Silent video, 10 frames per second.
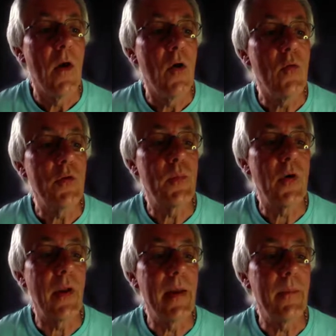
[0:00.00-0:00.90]
Who was
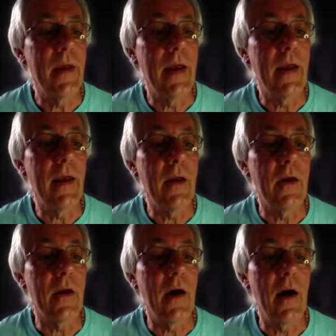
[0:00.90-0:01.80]
proclaimed king
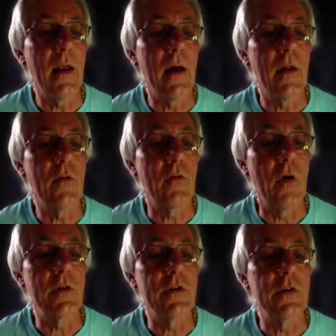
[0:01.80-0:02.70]
at Carlisle
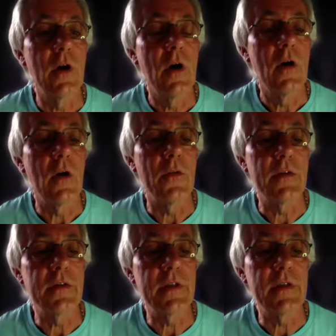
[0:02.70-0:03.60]
Cross on the
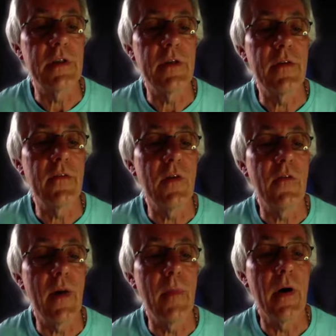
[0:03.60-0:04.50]
16th of
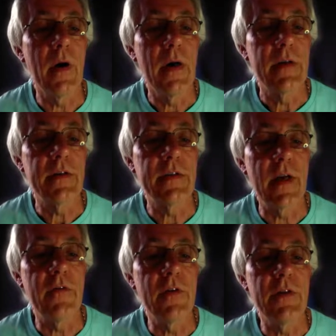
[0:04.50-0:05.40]
November
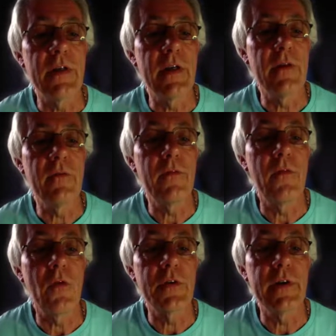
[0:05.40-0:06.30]

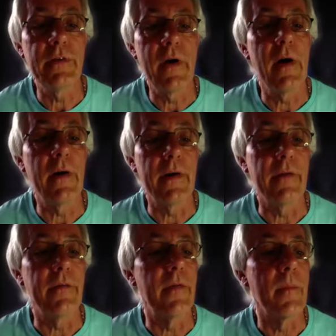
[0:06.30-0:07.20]

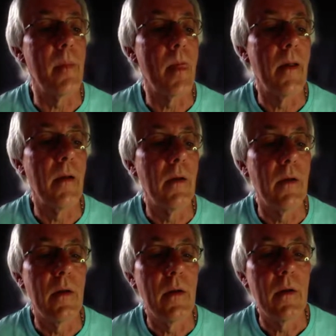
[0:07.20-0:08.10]
1745?
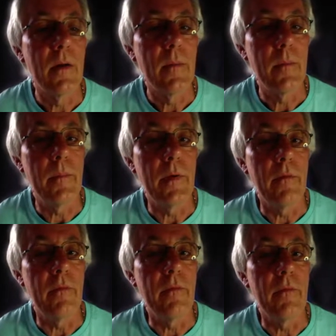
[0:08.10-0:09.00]

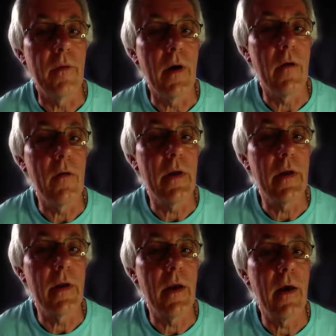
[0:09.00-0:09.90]
Be
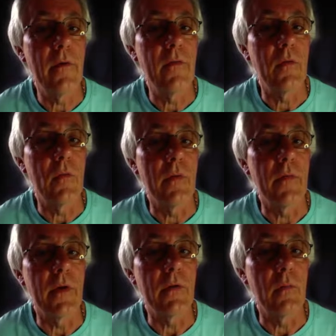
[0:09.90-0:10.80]
very careful with
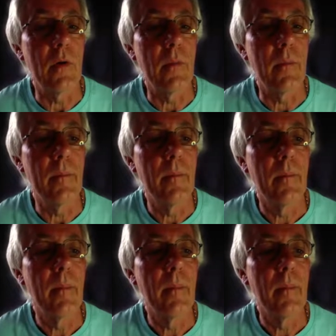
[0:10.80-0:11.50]
this one.